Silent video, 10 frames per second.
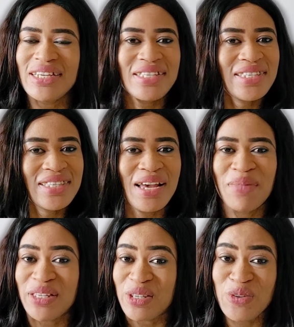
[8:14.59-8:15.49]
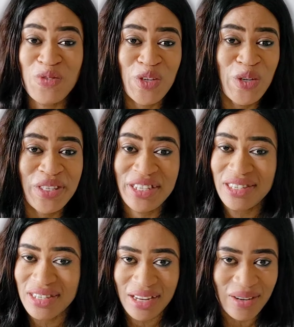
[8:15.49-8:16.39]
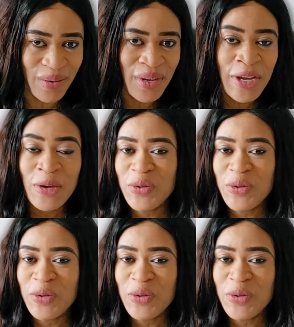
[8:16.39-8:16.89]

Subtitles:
each time there's a new video in this channel,